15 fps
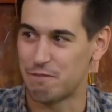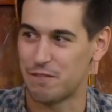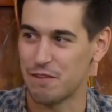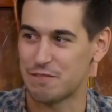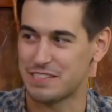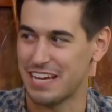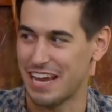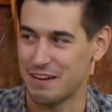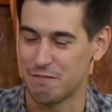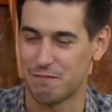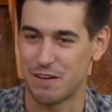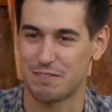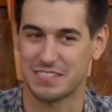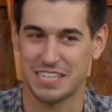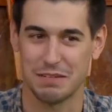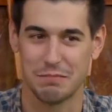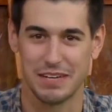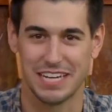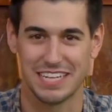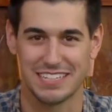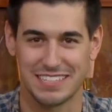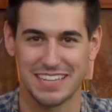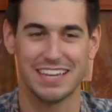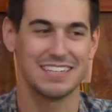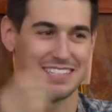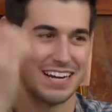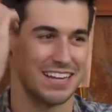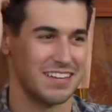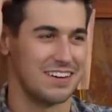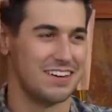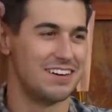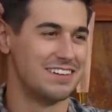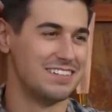That's it. in fifteen minutes. No, yeah, yeah, that was